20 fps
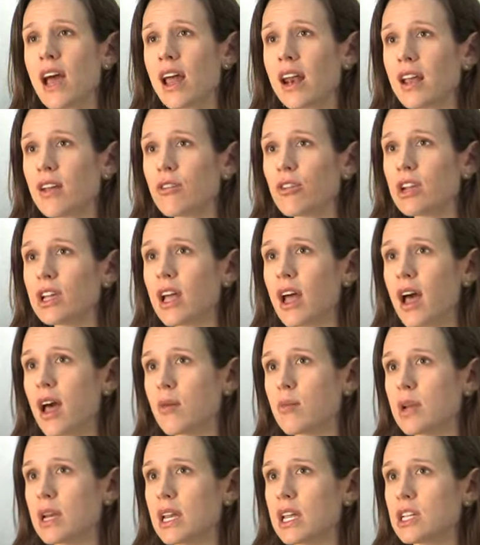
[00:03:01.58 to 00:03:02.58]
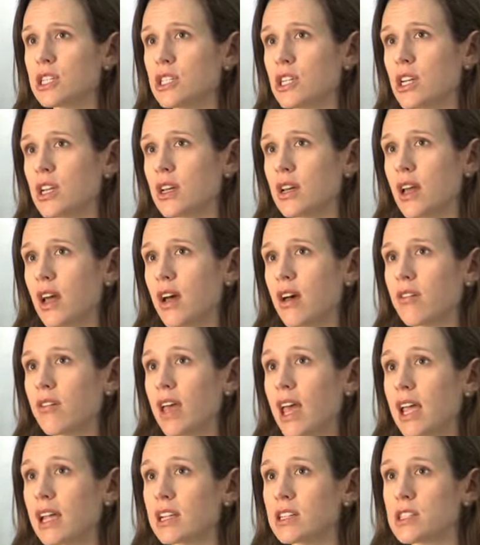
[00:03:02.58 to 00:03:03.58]
not every combination of
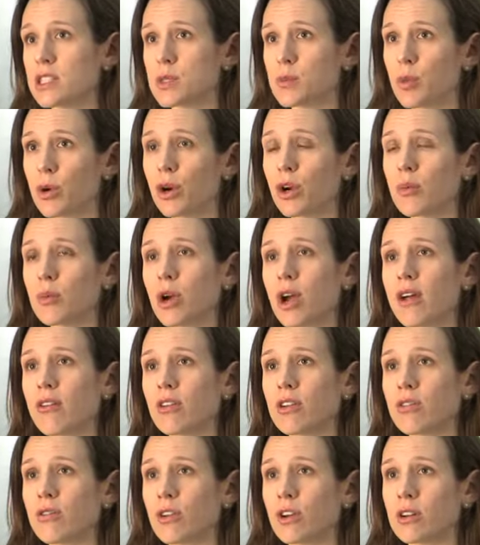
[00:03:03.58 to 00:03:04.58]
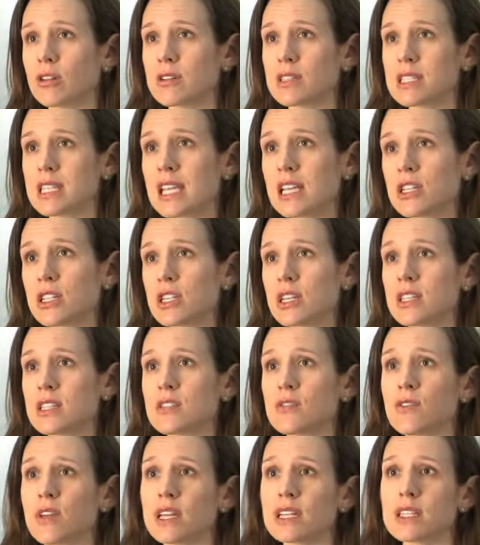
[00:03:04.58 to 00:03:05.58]
egg and sperm or every fertilization
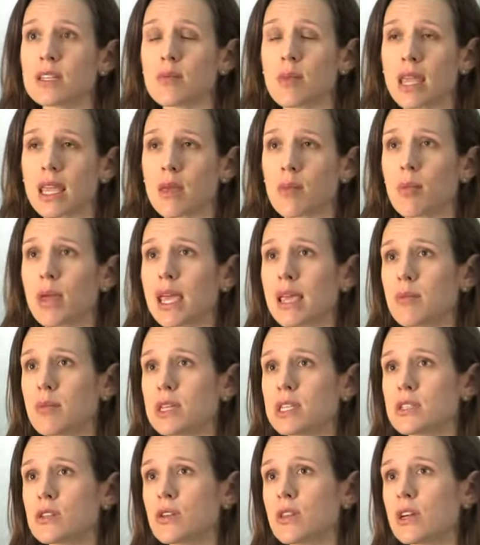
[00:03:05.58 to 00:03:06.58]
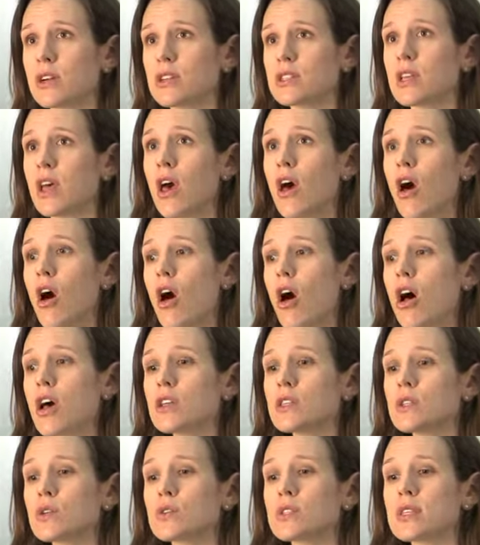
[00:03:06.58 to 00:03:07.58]
is fit to make a baby, so there's
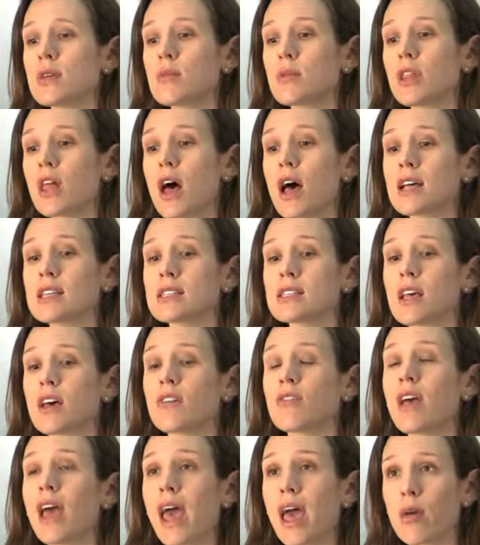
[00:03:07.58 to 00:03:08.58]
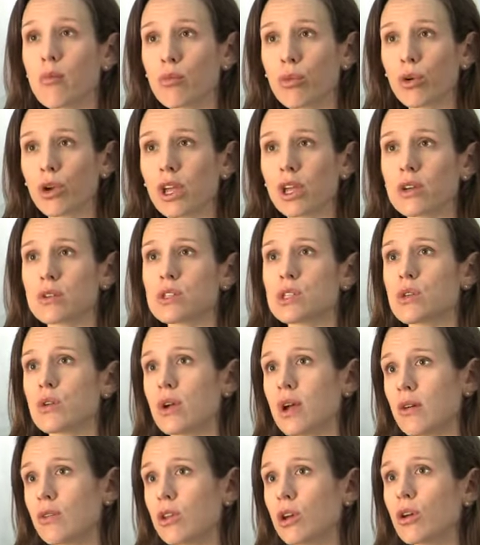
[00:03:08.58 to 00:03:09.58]
also some loss of embryos
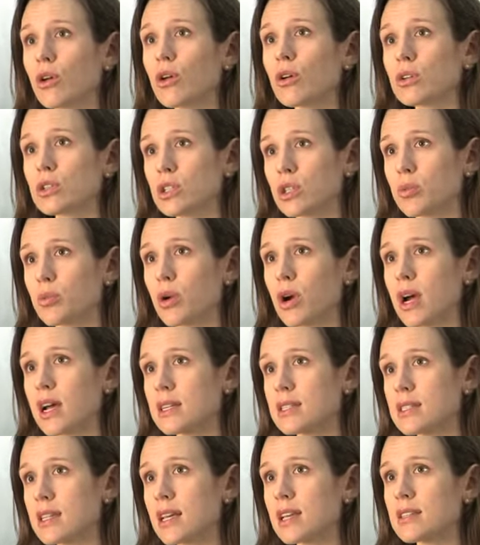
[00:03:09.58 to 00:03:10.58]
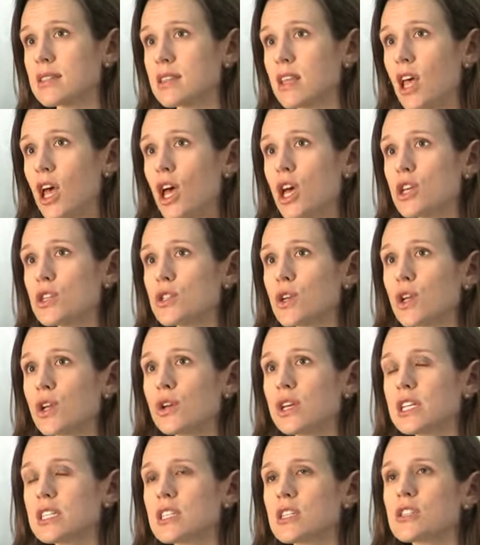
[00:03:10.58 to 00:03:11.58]
throughout the culture process. So
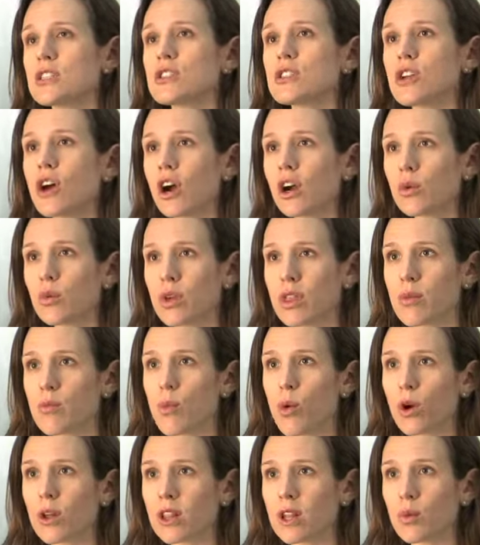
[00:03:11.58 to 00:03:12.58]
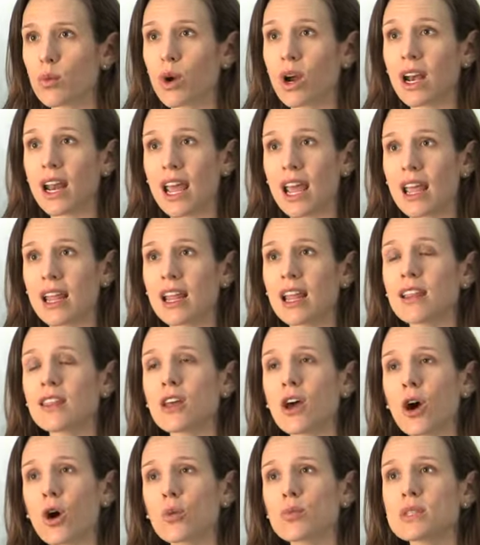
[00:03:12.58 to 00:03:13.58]
you need to start with more than one egg in
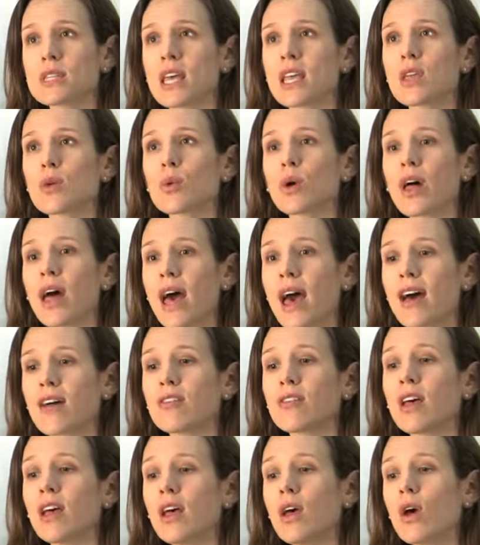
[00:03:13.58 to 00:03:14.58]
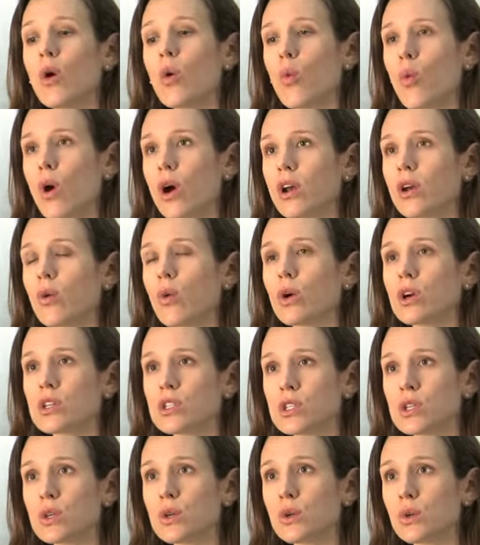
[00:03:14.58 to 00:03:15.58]
the hopes that you will have one or
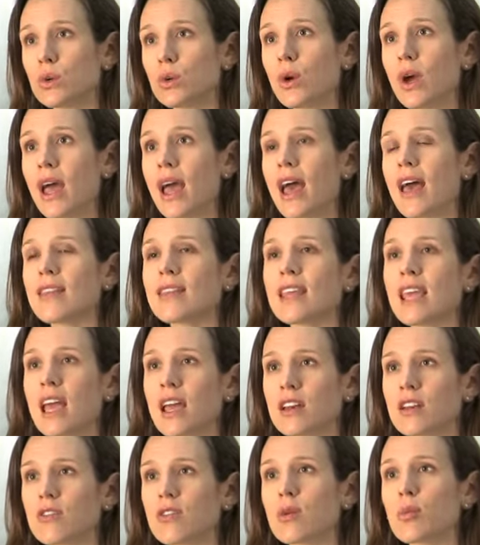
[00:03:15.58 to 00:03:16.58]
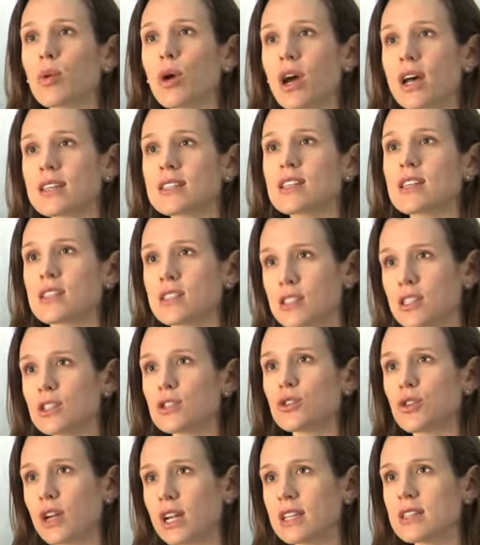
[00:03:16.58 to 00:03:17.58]
two at the end of the process to
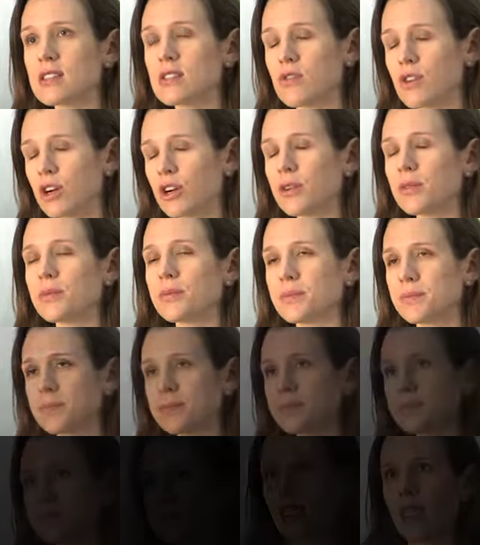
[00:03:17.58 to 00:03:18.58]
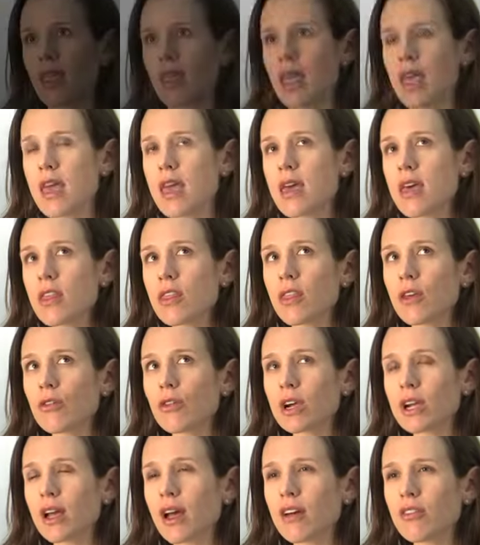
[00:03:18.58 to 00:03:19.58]
transfer. The
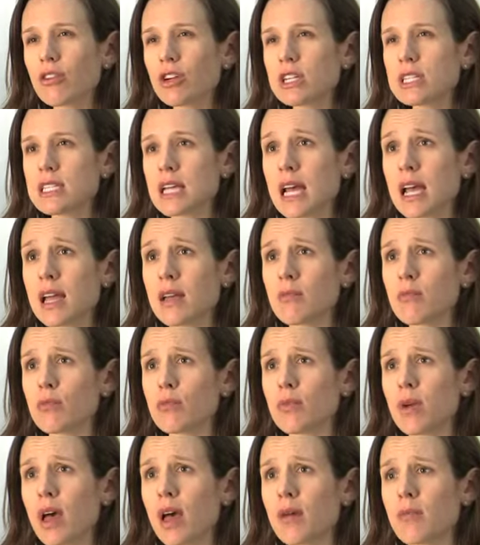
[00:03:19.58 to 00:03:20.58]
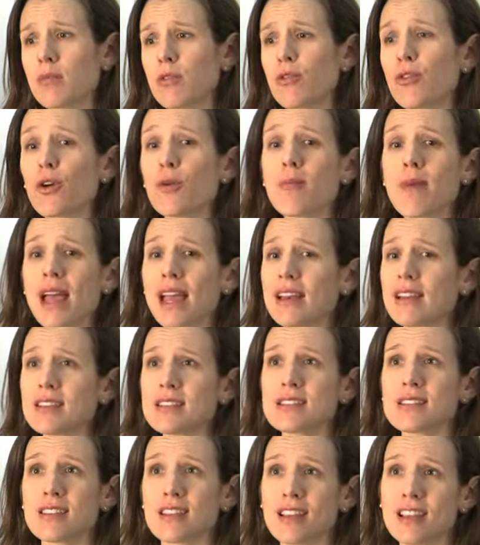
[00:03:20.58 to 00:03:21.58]
recovery time um, for men
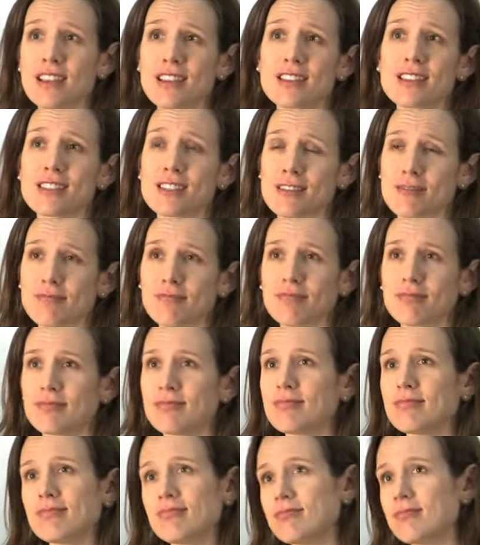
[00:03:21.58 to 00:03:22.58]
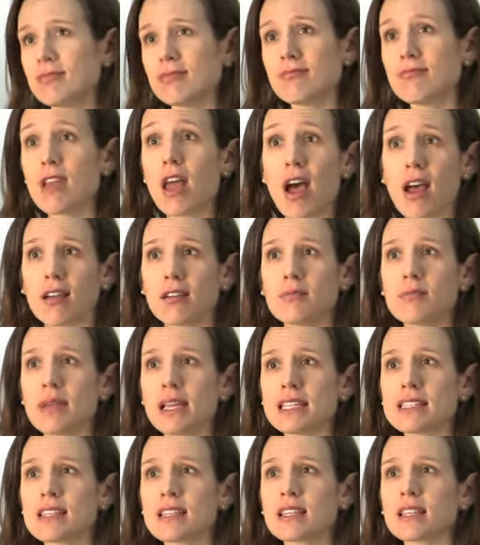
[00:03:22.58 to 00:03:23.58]
is, is none
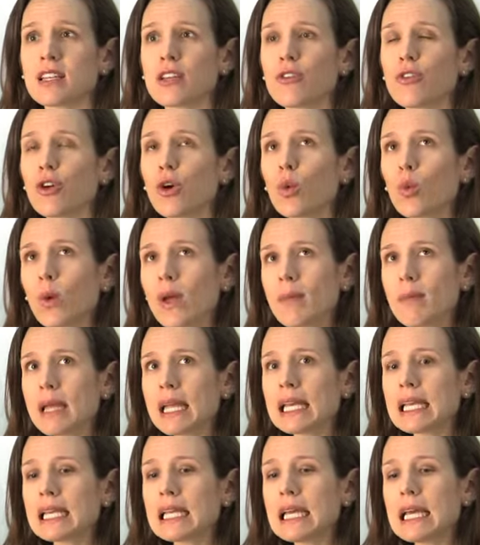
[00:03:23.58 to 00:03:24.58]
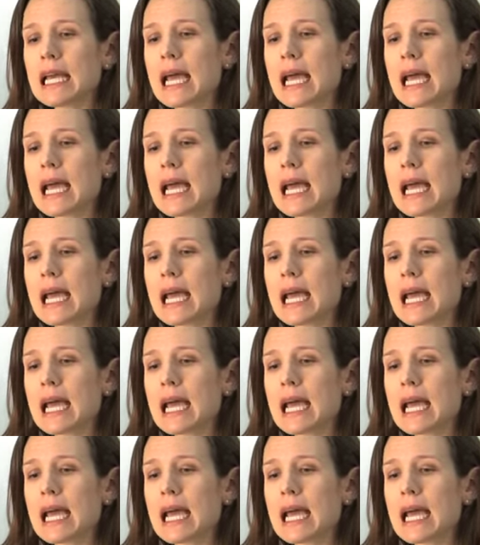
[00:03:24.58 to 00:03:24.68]
basically. For women,